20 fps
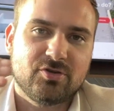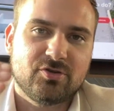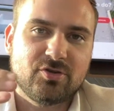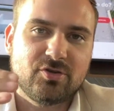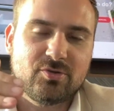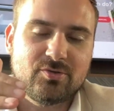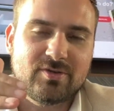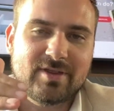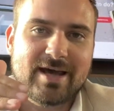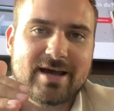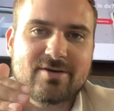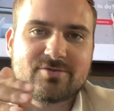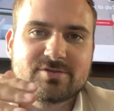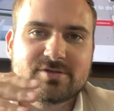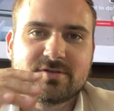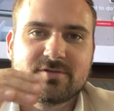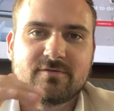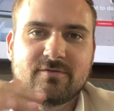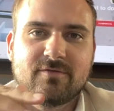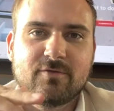
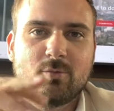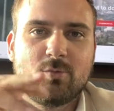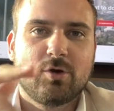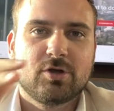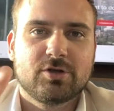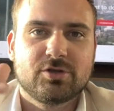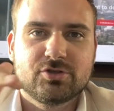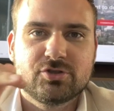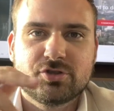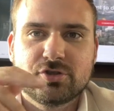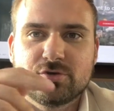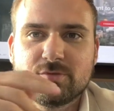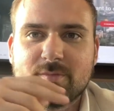2000 for one and two